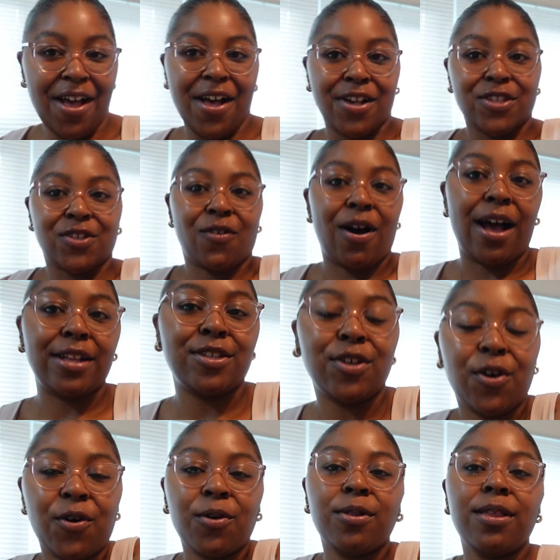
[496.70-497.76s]
So I
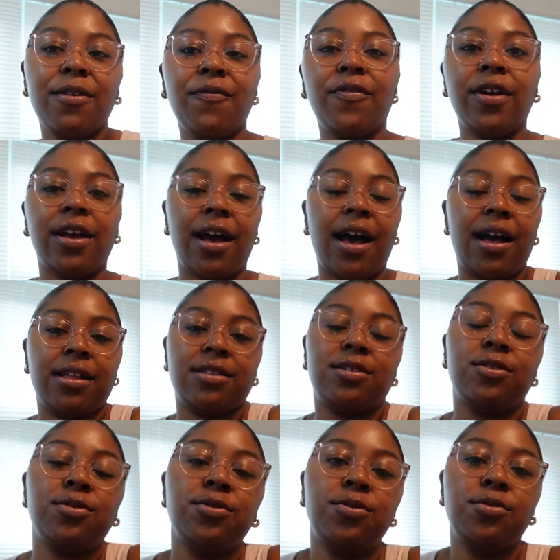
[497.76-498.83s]
totally forgot
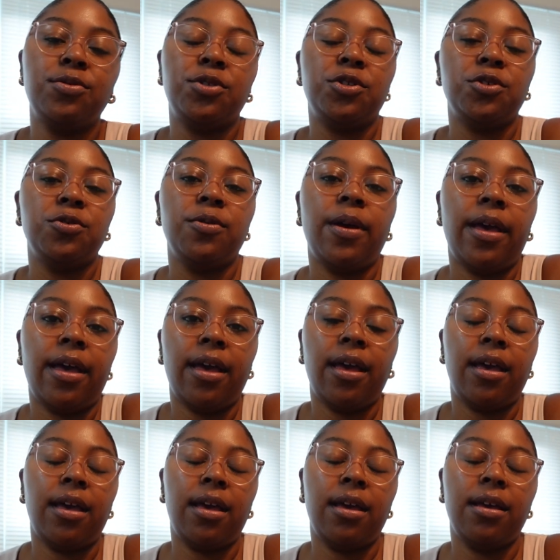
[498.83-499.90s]
to do
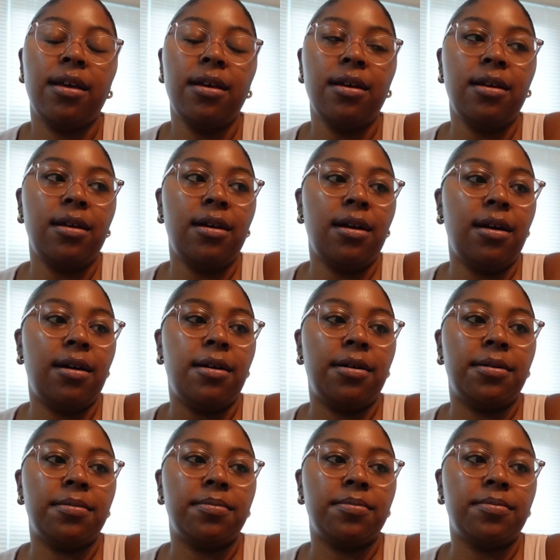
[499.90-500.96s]
a
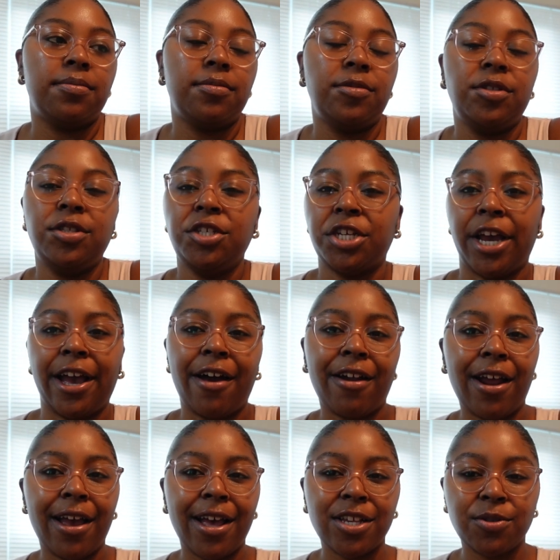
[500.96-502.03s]
checkout,
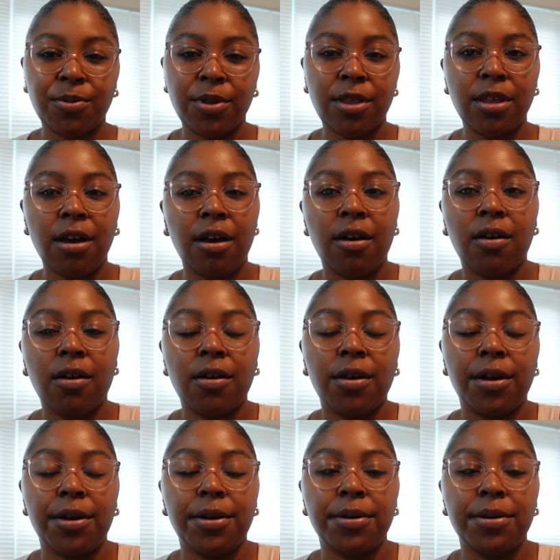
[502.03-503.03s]
I guess, with y'all.